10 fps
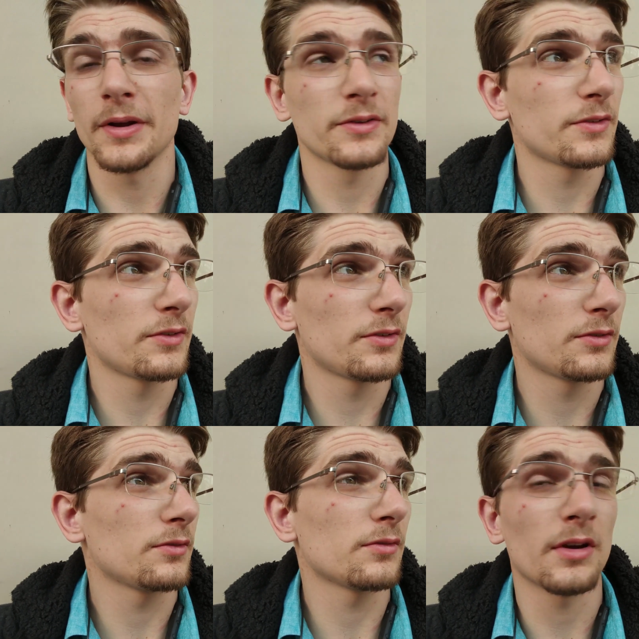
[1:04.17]
bus
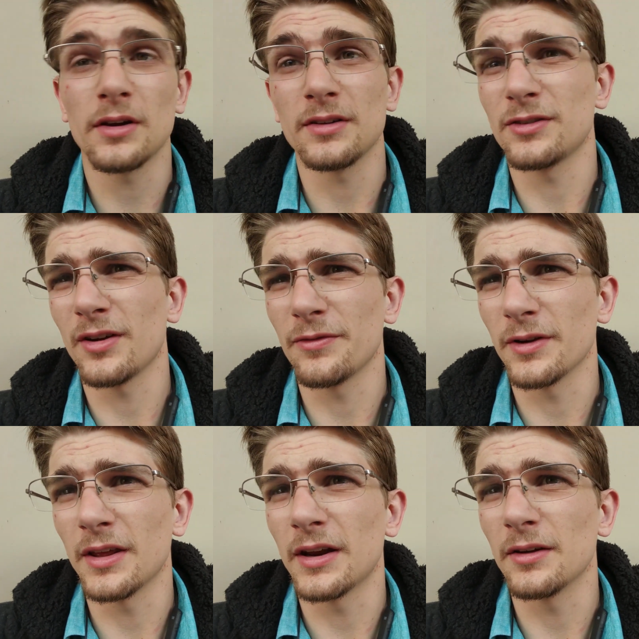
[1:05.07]
I still gotta
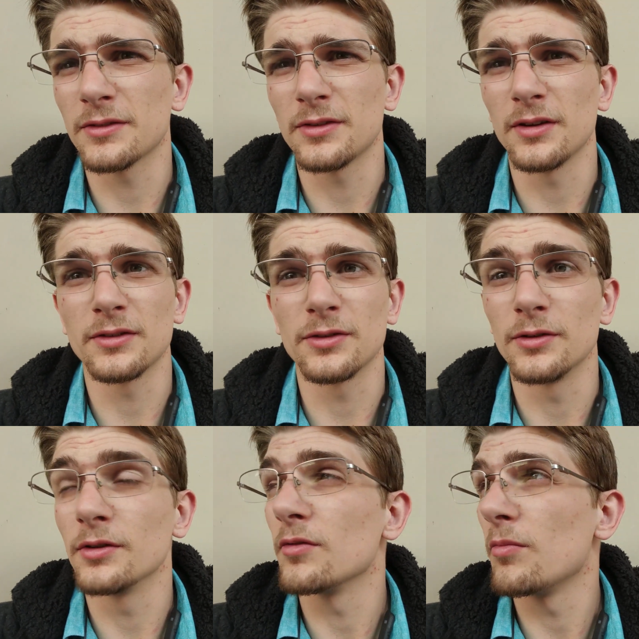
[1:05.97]
figure that out to
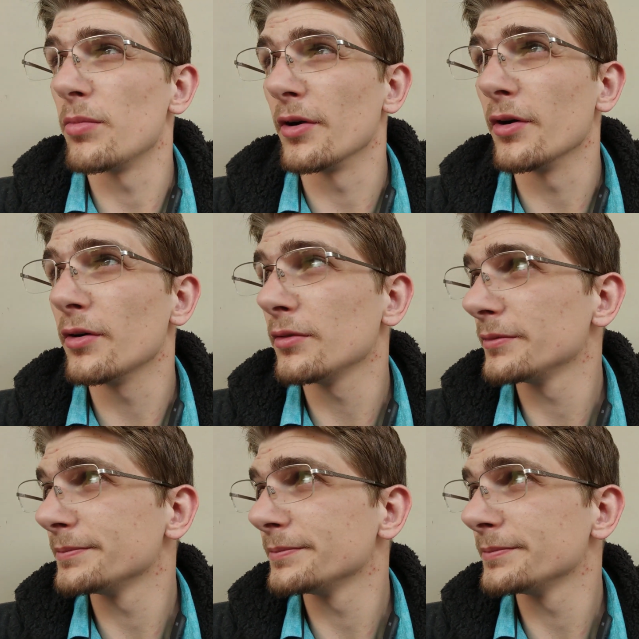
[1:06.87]
Brno.